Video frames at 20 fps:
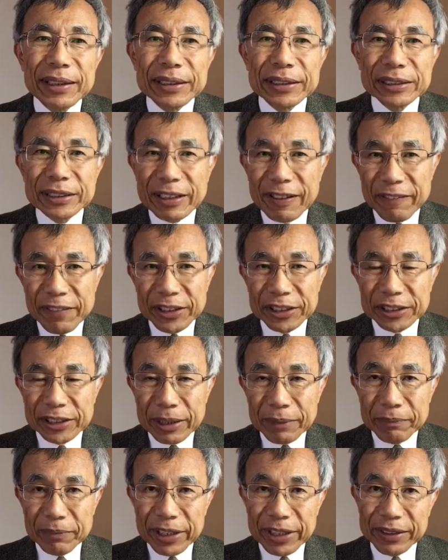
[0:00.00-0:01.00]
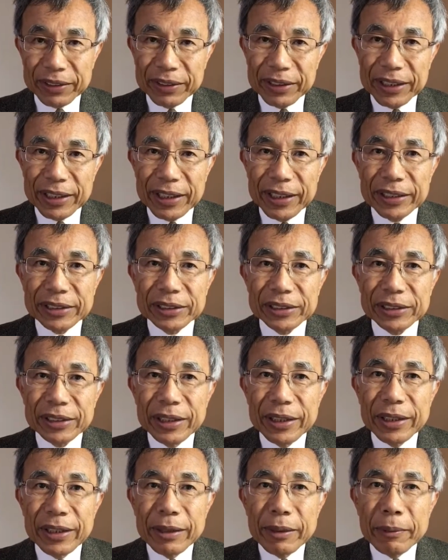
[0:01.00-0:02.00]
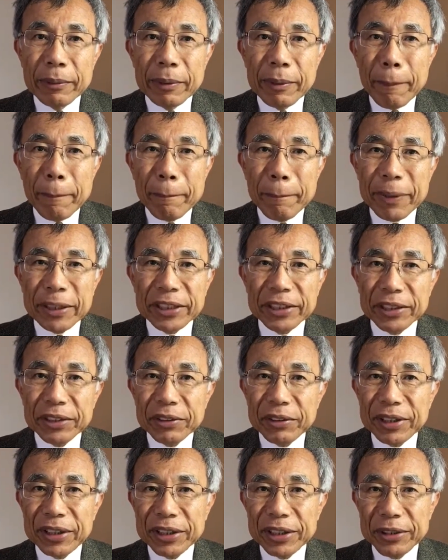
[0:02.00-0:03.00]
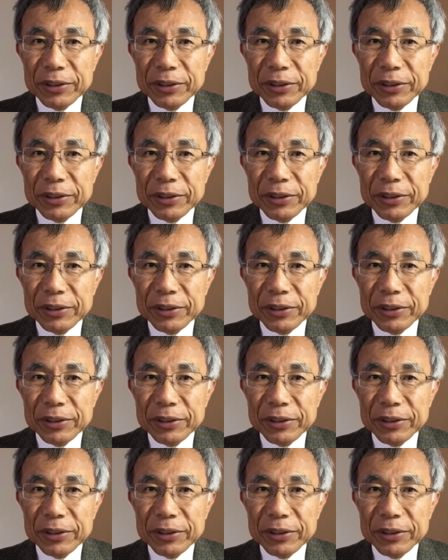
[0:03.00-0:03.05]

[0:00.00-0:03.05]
Survey sampling is particularly